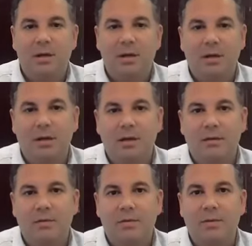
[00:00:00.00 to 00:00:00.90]
uh,
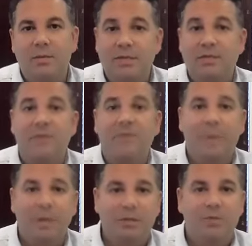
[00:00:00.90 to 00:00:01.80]
we're in the business of
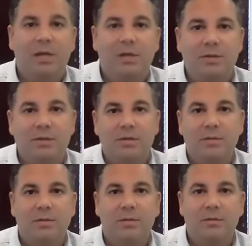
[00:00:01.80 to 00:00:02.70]
building
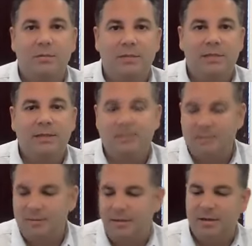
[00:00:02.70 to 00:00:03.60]
relationships. So take
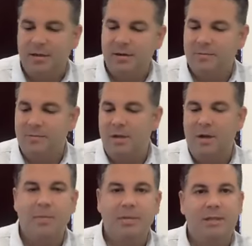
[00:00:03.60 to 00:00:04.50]
take um, an
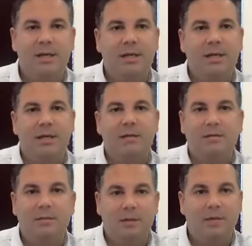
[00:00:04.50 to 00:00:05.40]
opportunity
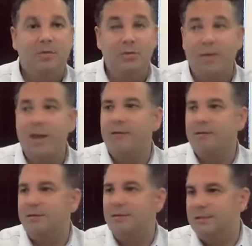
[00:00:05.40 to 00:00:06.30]
and and do that.
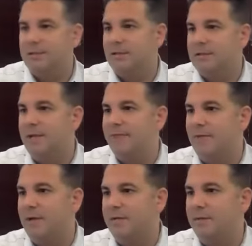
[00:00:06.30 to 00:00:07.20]
This is the time for
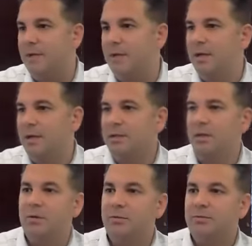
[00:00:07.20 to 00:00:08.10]
that.
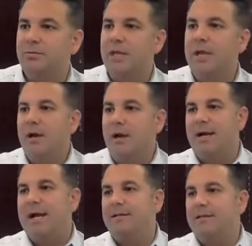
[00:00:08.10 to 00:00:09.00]
So, all
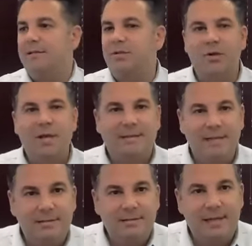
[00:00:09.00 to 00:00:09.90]
right, guys. So that's
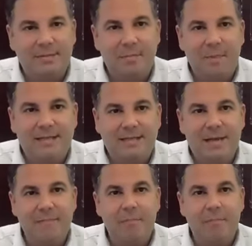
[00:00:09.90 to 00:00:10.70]
it. That's Mindset